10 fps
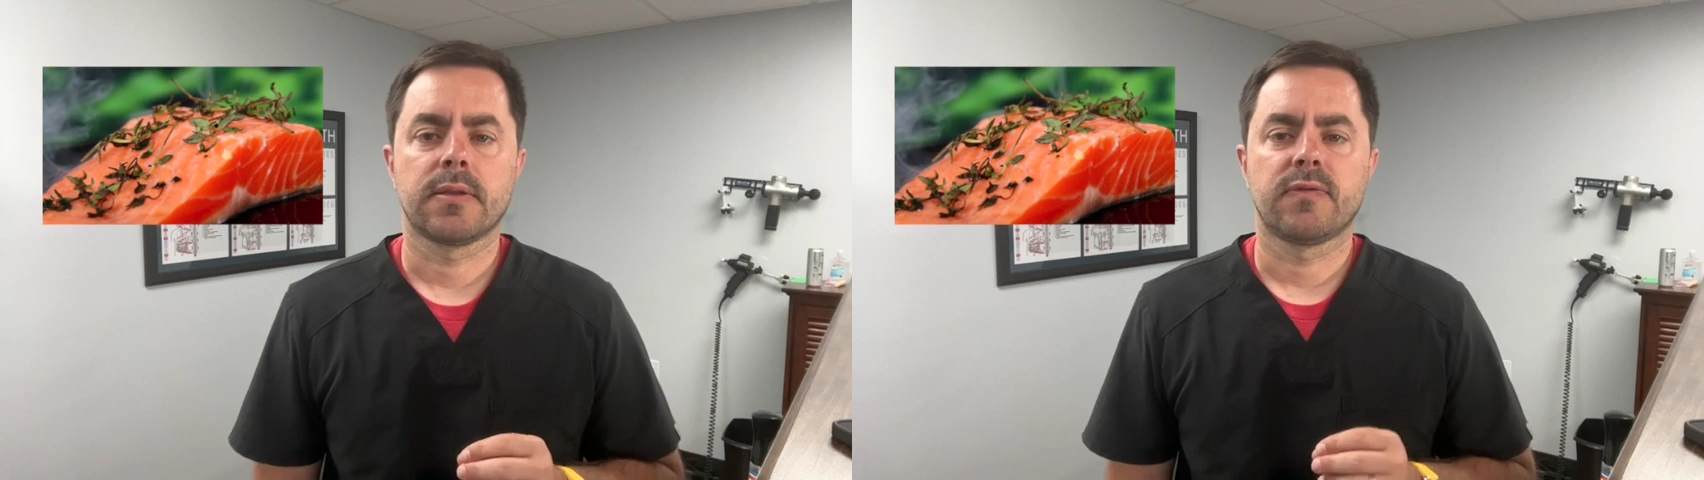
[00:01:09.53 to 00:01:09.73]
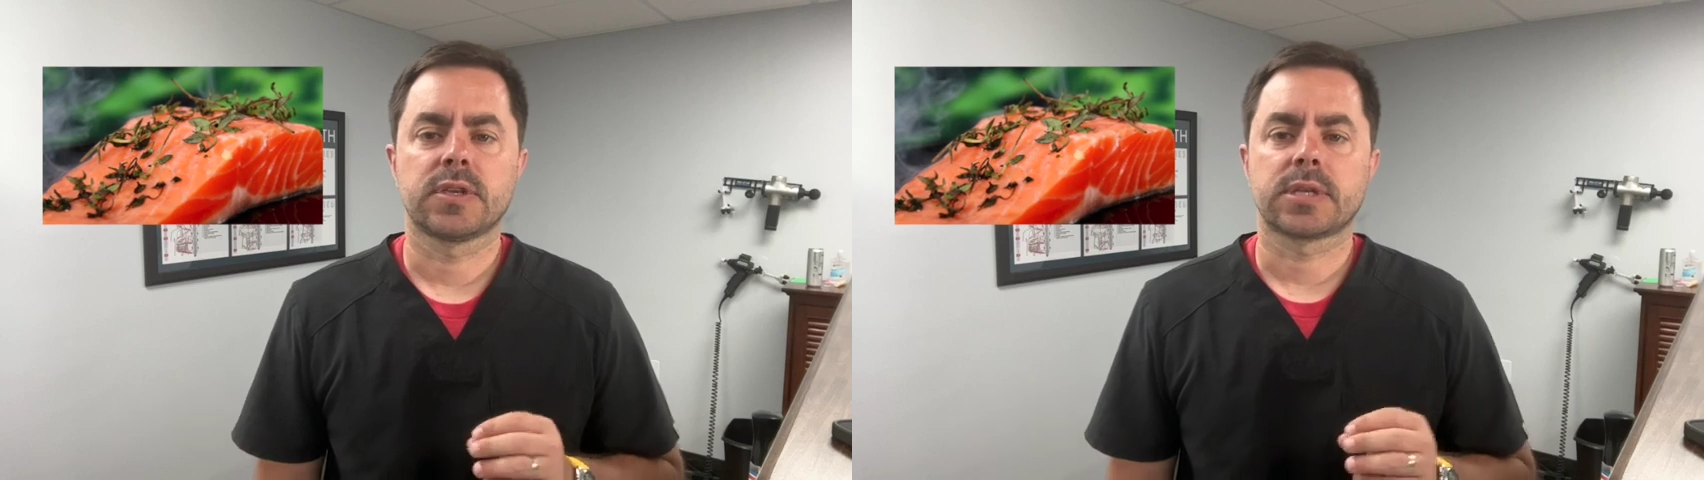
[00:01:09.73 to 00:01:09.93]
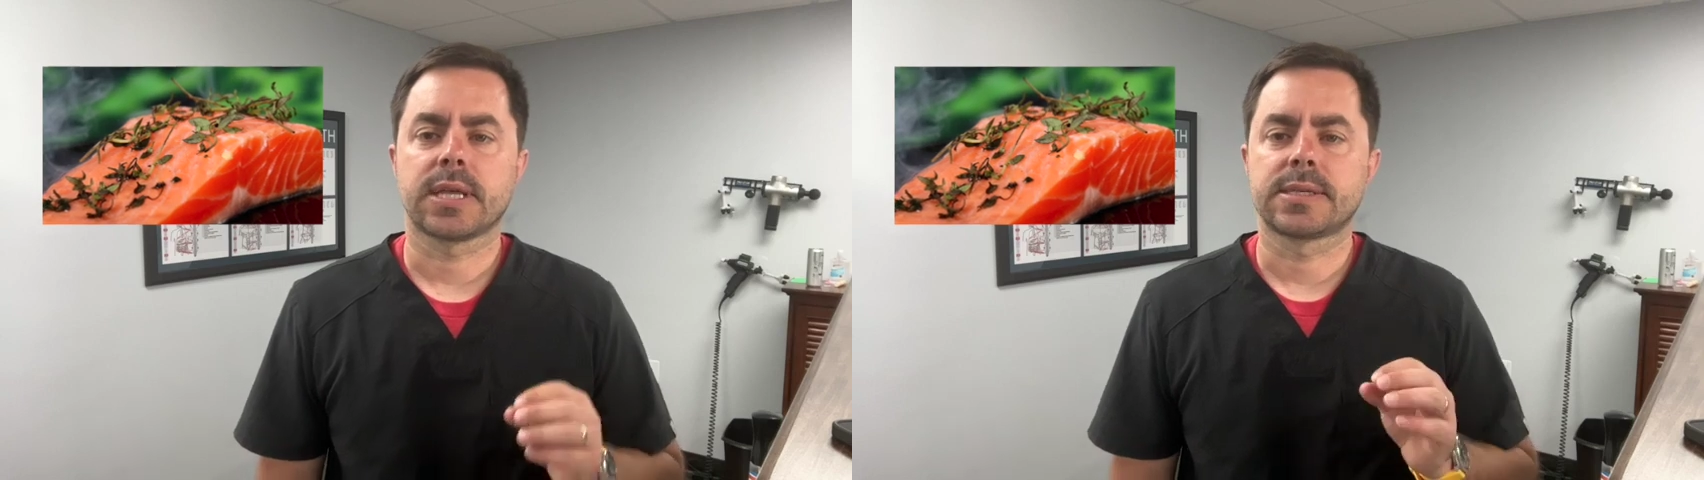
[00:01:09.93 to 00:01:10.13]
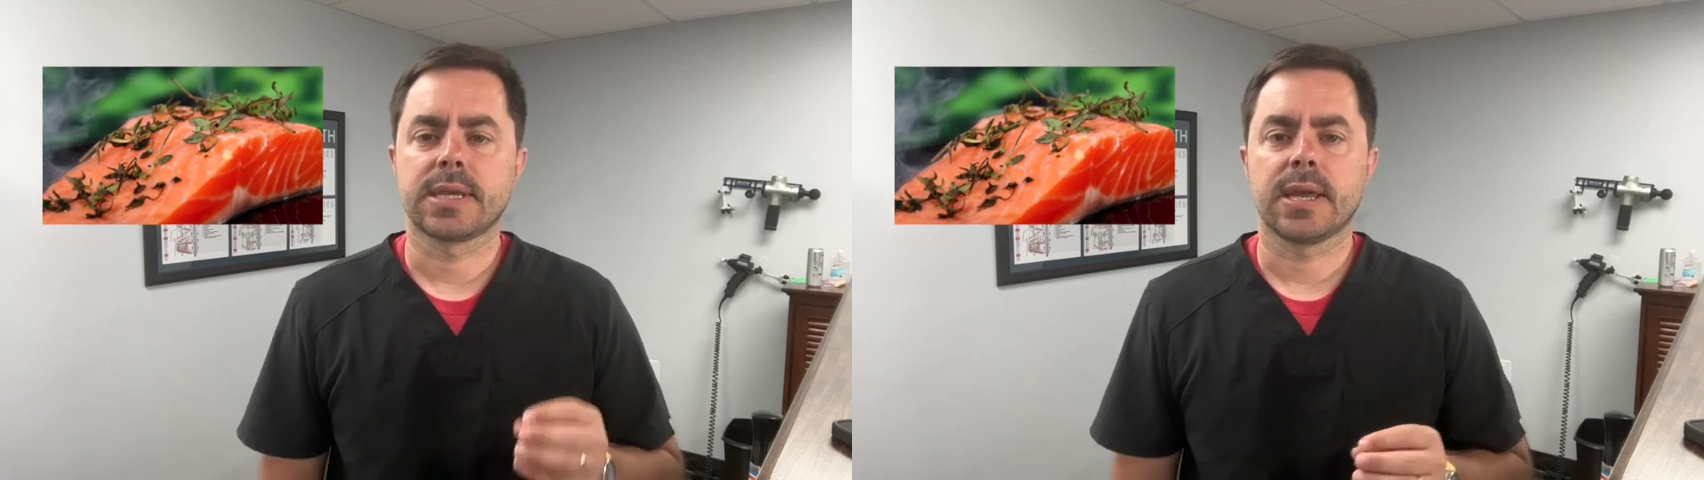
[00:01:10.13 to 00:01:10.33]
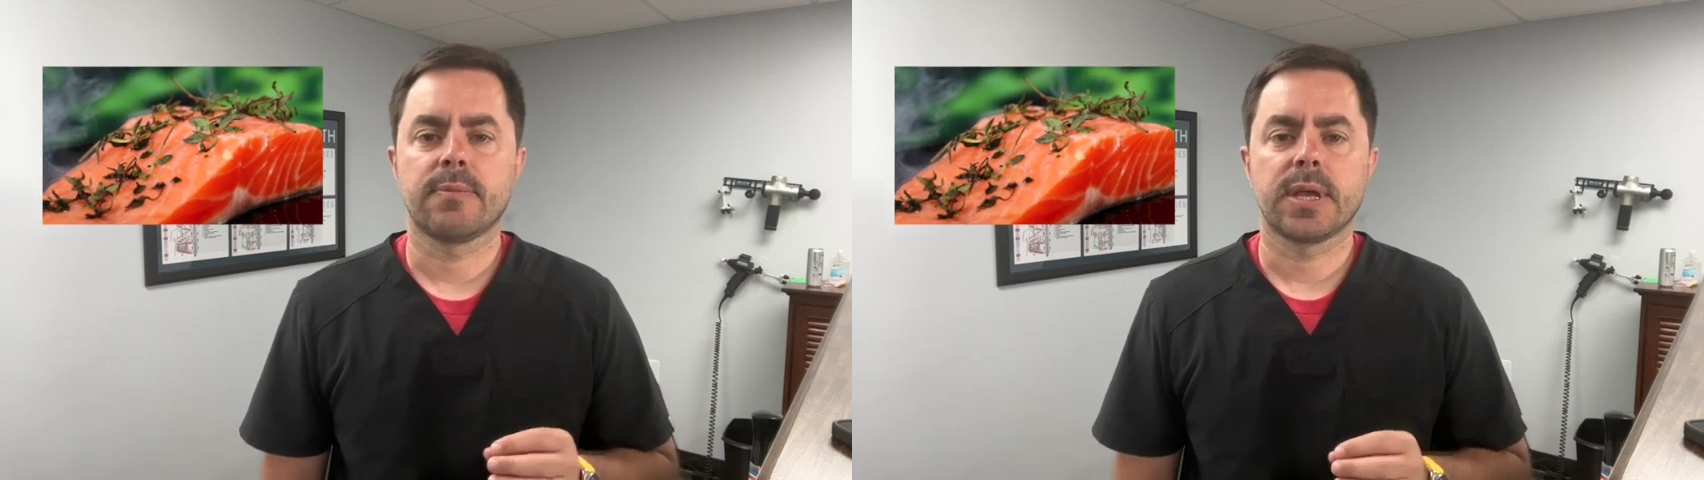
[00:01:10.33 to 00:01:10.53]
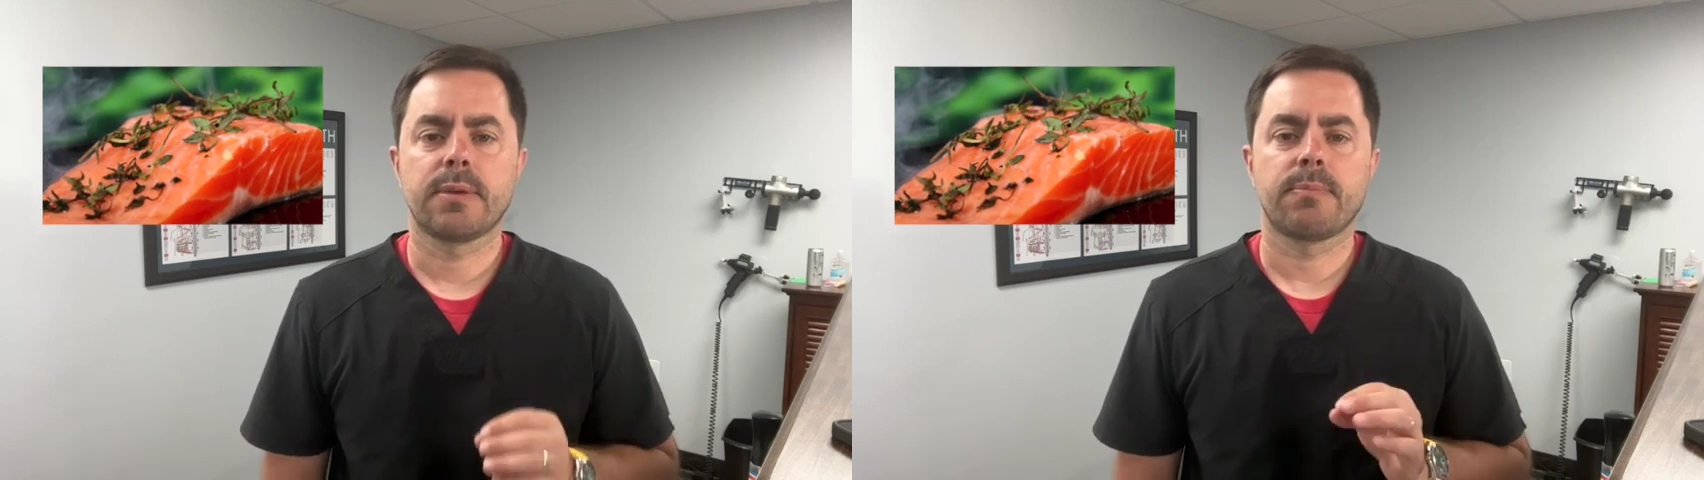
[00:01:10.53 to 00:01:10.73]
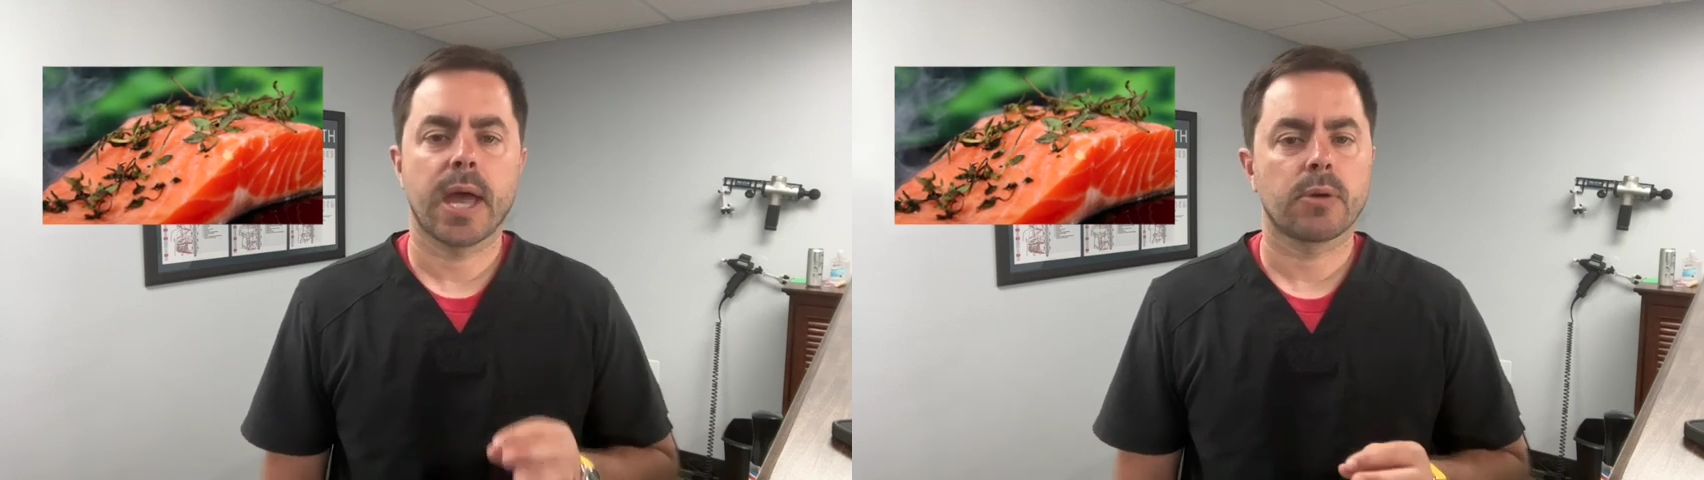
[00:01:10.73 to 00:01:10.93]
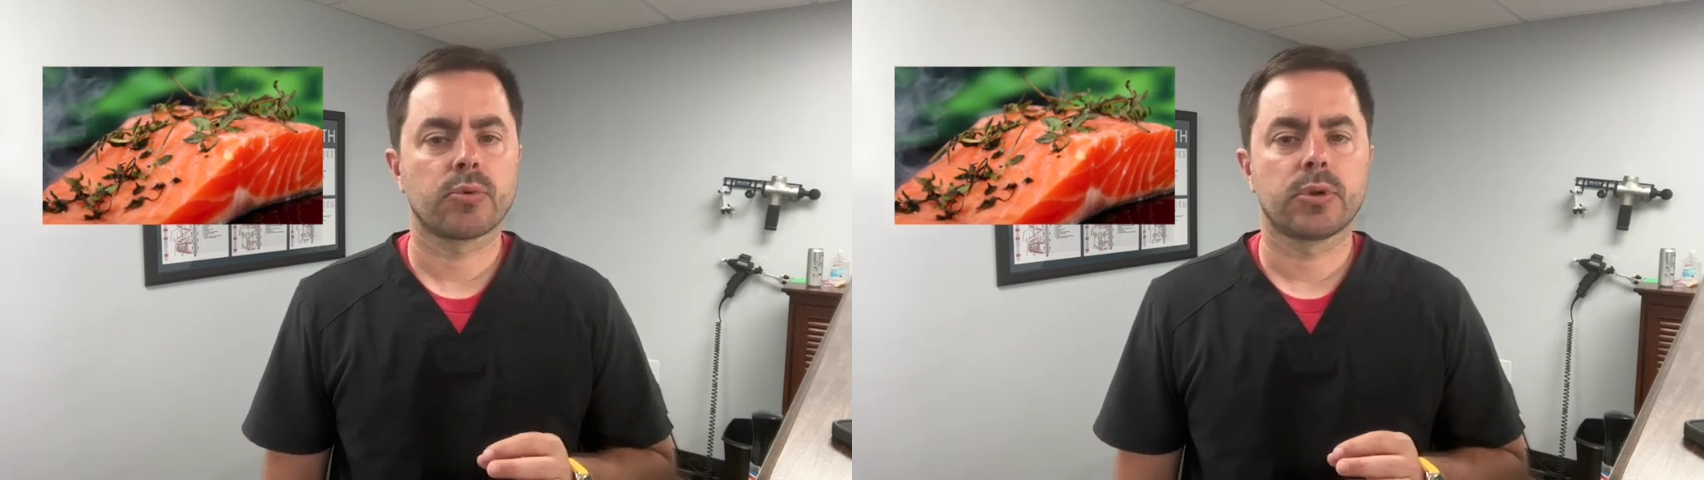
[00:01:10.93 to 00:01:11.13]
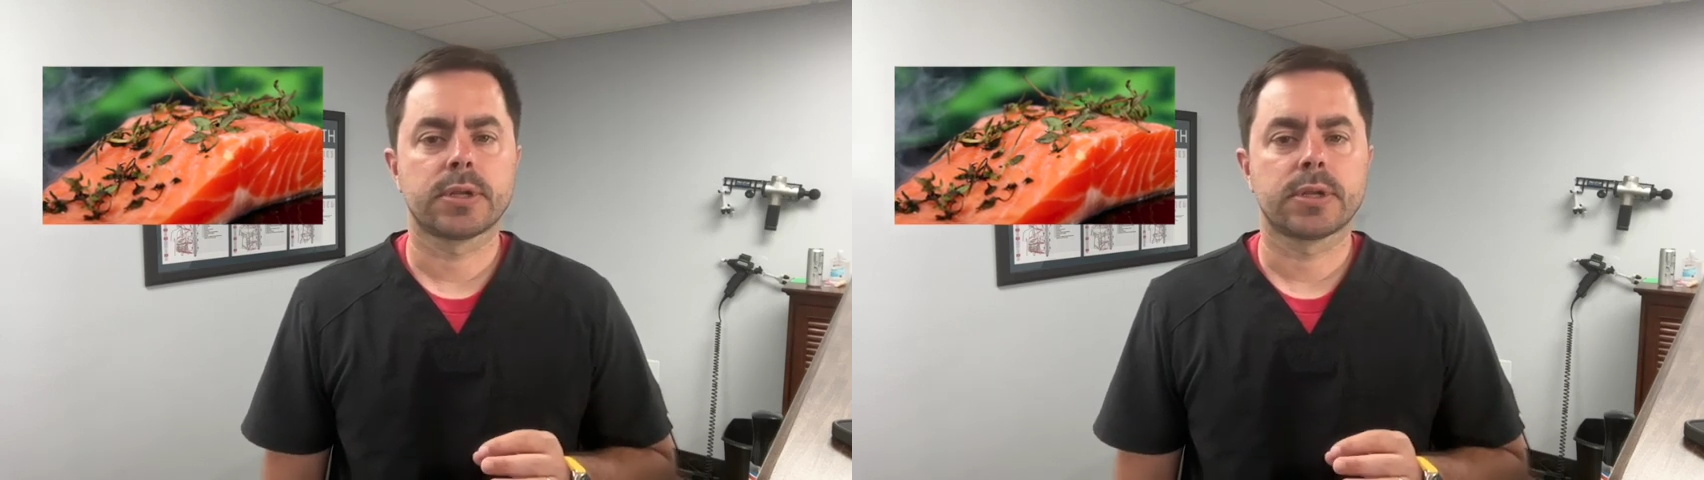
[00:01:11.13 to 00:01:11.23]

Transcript: Fish like salmon, mackerel,